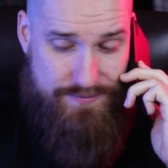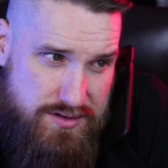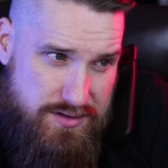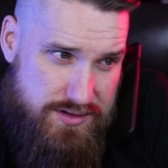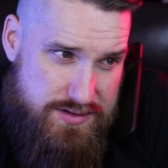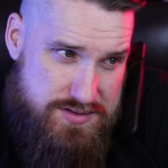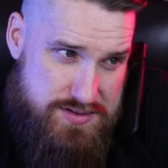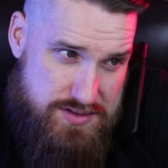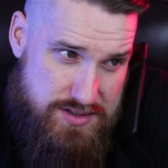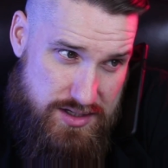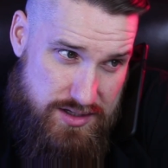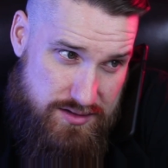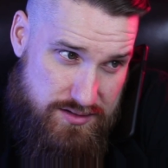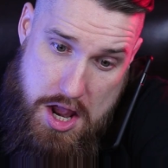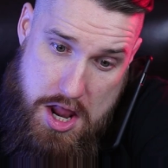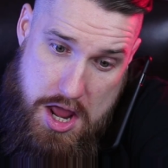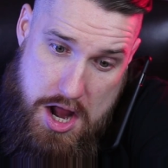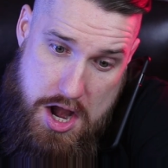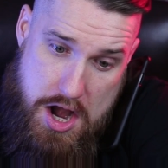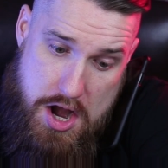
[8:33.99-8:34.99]
let's see,
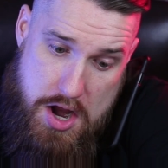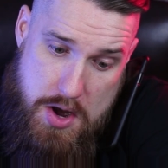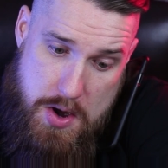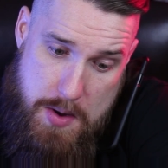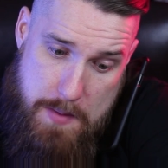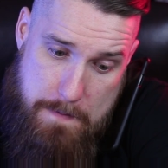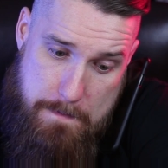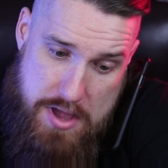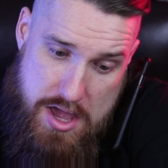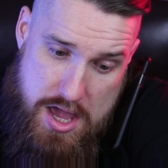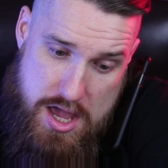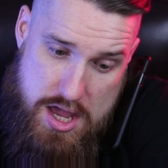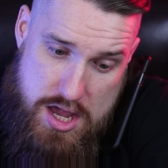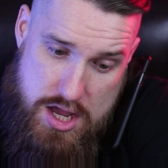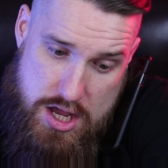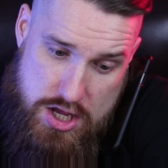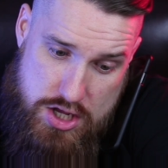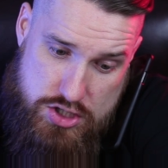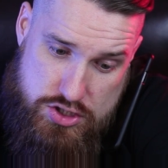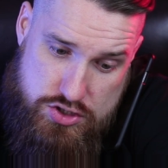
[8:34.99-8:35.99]
landing
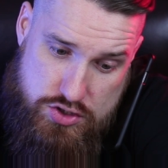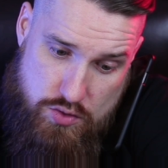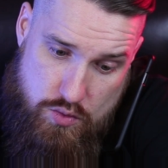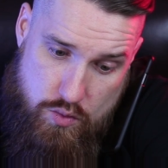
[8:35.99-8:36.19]
page